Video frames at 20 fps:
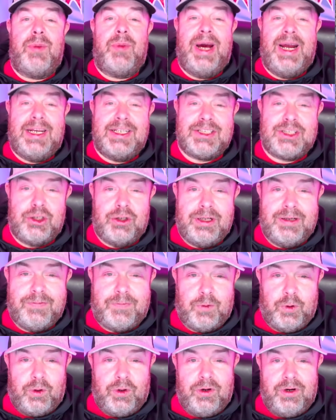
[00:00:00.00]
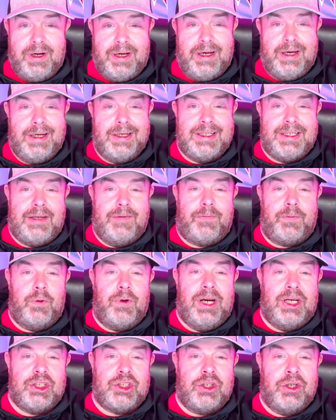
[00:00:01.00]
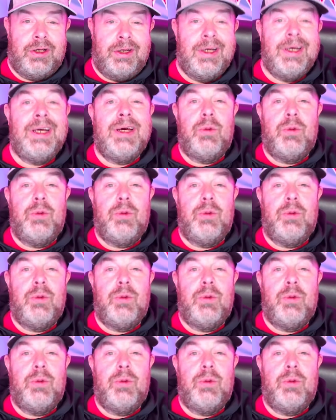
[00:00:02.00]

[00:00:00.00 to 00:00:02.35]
minus 34 uh, differential.